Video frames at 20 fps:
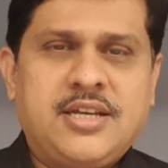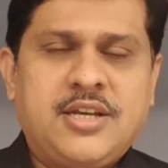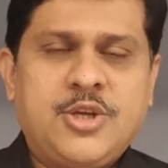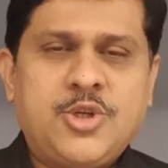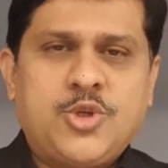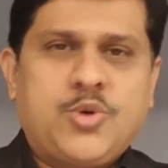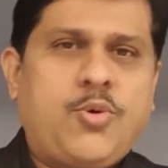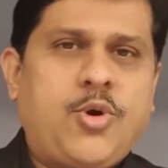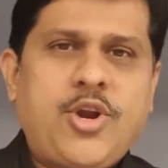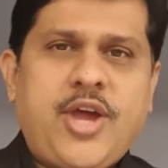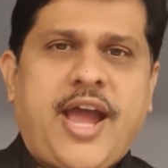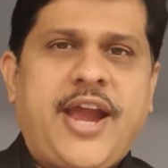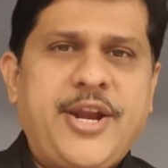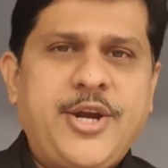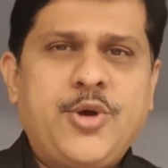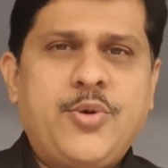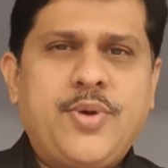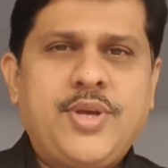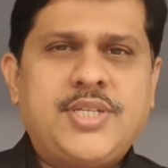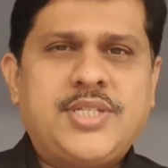So what I
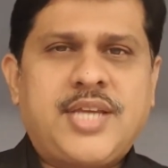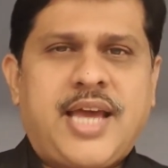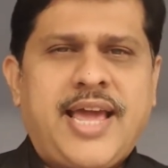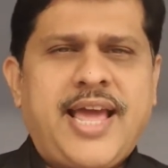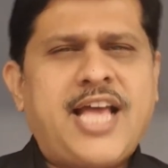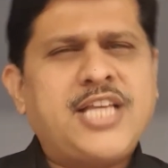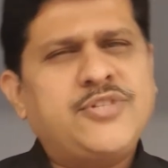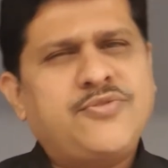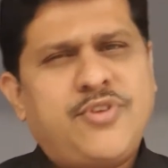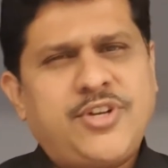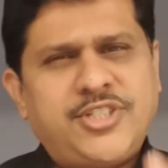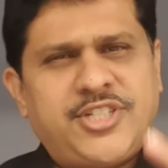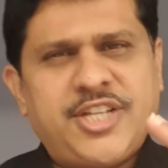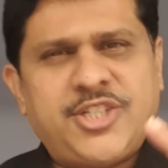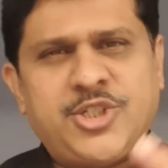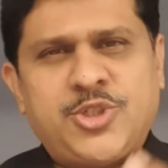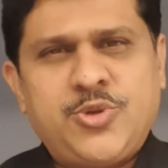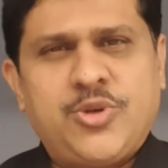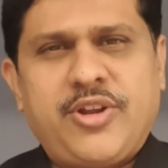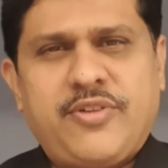do is I ask for
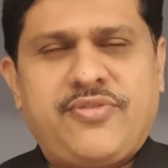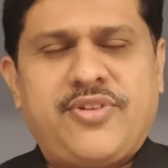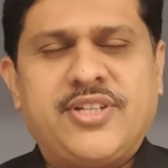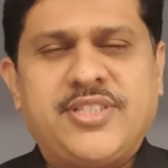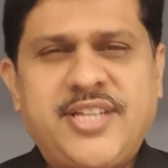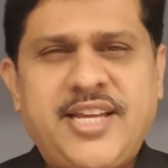just 2 referrals.